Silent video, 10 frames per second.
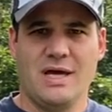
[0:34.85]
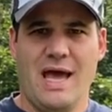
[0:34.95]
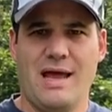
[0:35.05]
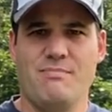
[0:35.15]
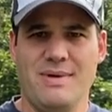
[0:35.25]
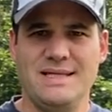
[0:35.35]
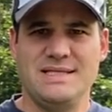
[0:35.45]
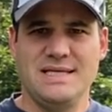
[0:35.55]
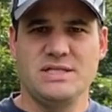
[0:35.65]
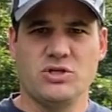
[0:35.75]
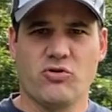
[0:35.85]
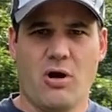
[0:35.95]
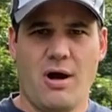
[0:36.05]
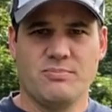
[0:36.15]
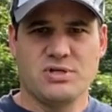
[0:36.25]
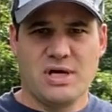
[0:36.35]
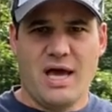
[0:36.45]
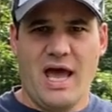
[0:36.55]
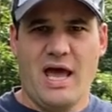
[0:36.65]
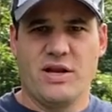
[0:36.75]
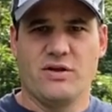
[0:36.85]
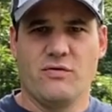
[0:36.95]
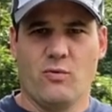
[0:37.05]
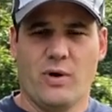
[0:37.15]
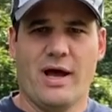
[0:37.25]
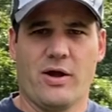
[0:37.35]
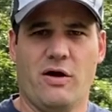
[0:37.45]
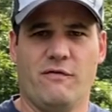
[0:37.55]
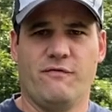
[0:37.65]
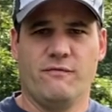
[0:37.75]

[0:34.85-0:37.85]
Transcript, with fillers: and mid-season crops and what I call